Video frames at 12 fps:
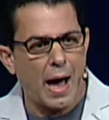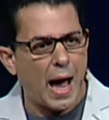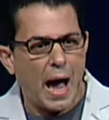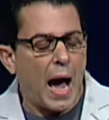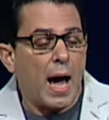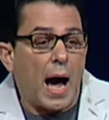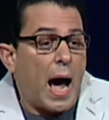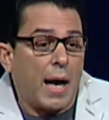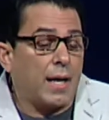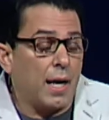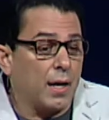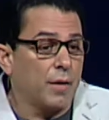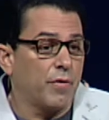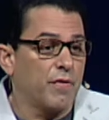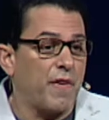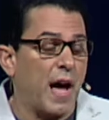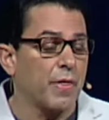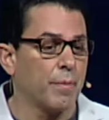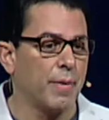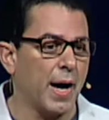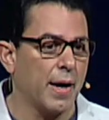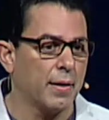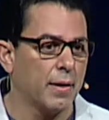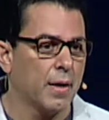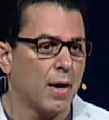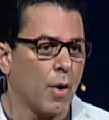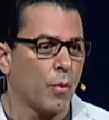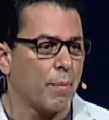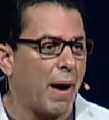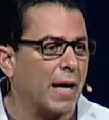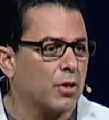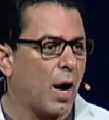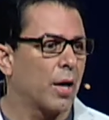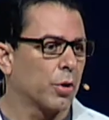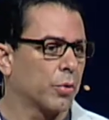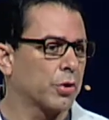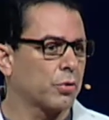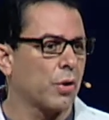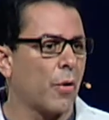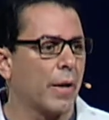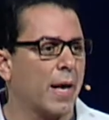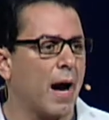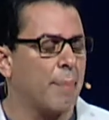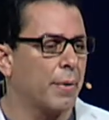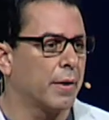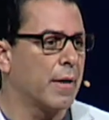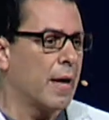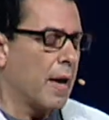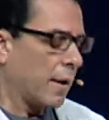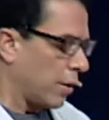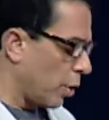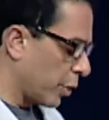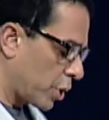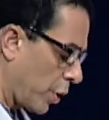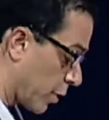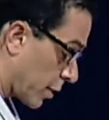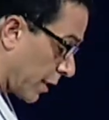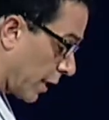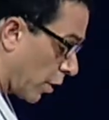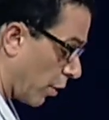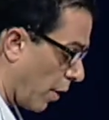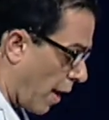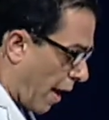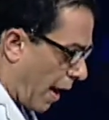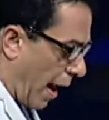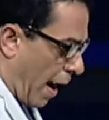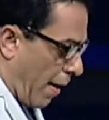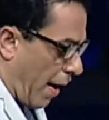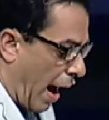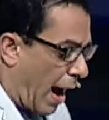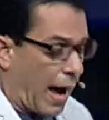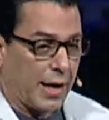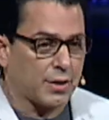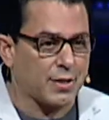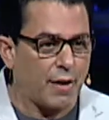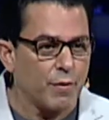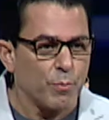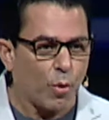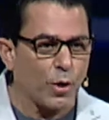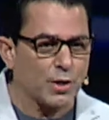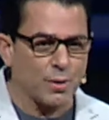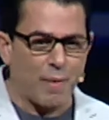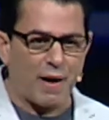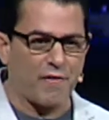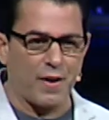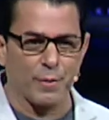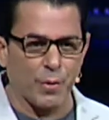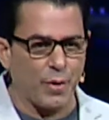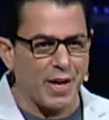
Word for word: I, I, I can't even fathom that when my daughter was growing up and you know when she was little I had seven boys in my family.